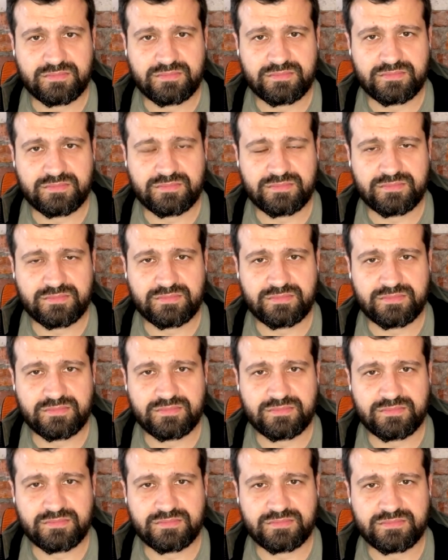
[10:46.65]

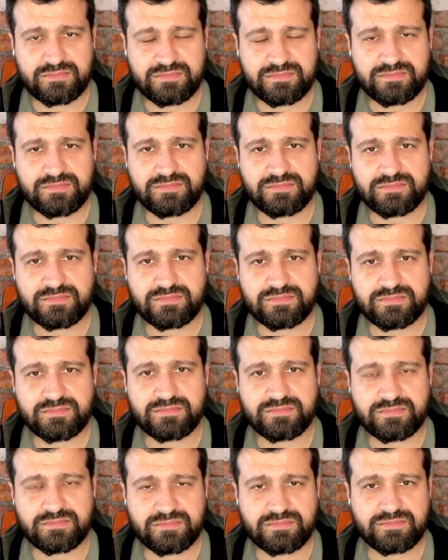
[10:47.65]

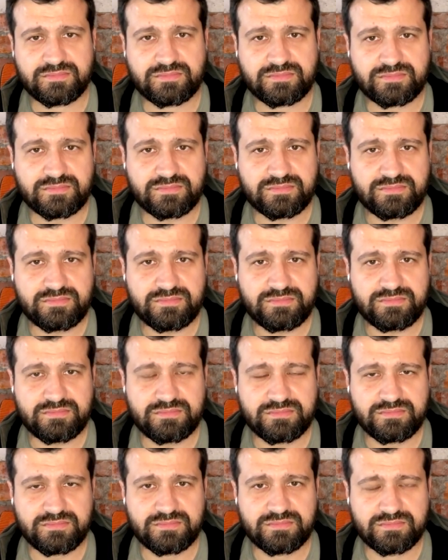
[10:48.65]
(not speaking)